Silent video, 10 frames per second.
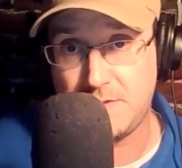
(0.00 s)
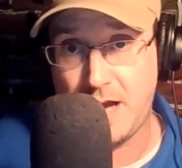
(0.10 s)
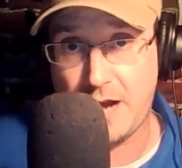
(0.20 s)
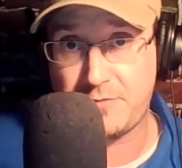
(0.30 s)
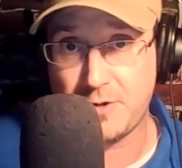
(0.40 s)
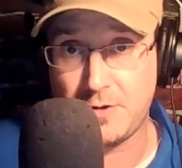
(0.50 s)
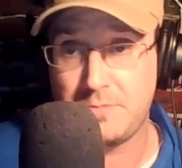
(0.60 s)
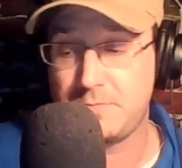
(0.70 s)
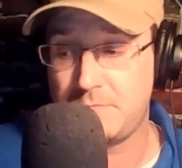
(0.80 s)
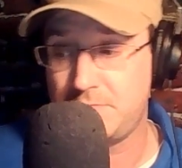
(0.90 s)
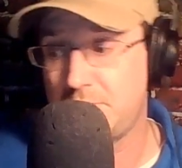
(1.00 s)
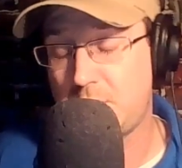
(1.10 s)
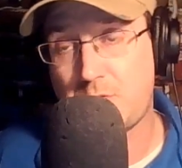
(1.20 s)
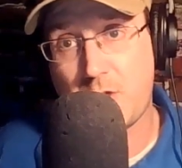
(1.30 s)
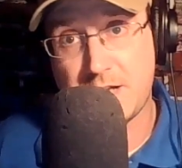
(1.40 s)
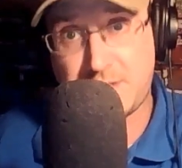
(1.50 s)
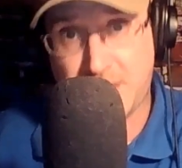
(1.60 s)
after Christ